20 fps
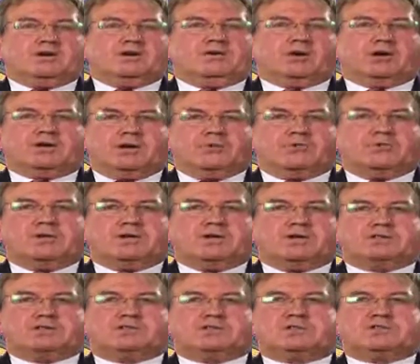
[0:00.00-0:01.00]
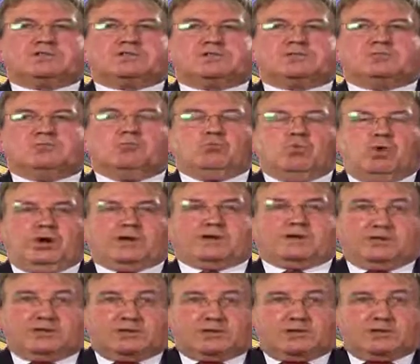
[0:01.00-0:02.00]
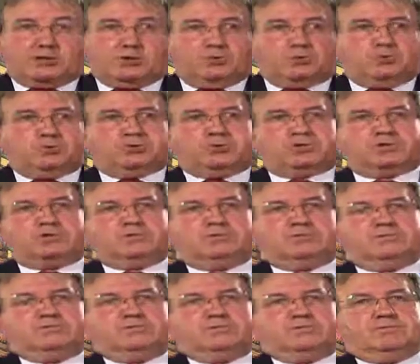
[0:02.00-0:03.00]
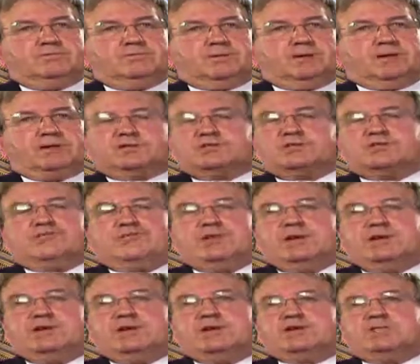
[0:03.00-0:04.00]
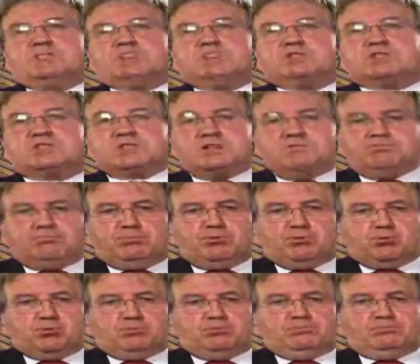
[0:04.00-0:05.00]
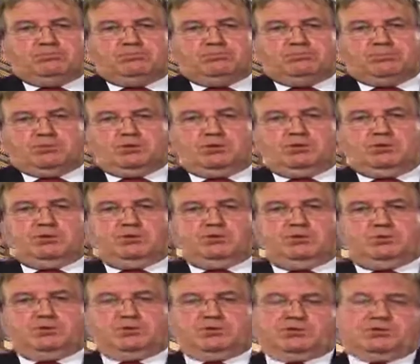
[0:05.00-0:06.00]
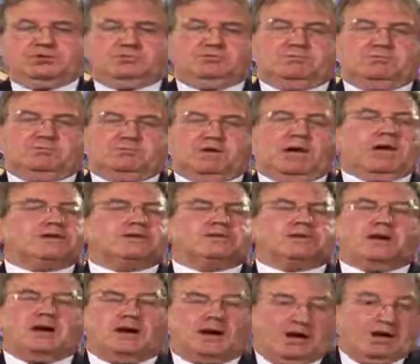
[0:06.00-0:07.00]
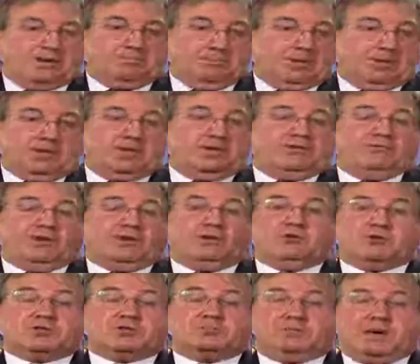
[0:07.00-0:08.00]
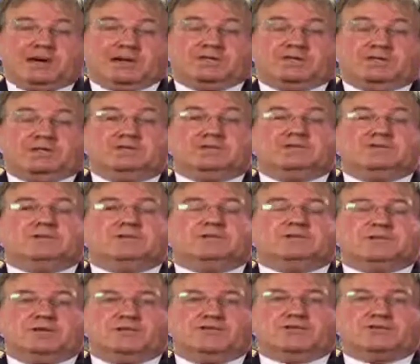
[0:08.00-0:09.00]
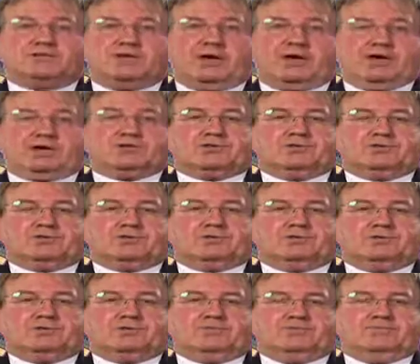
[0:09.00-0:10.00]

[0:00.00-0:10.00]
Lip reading: Not only is this widely used, it's fairly simple to use, and I believe it looks better in the text.